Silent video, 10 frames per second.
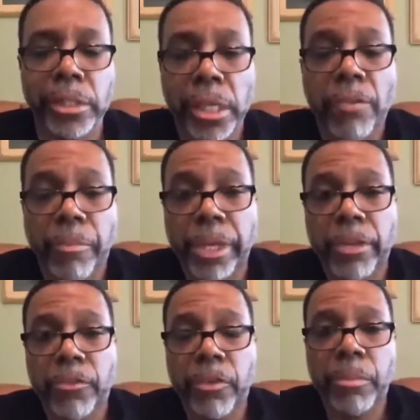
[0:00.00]
safe
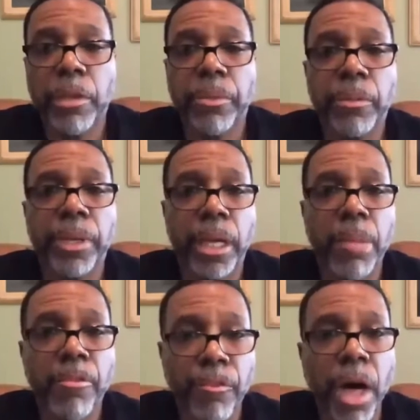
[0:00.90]
place for people to
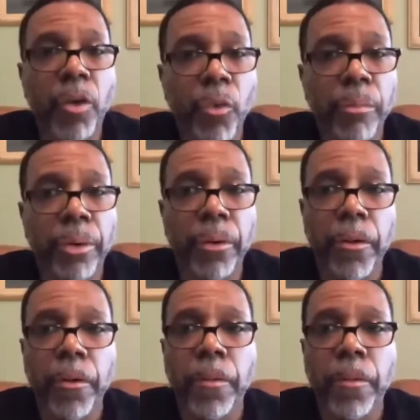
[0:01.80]
become vulnerable.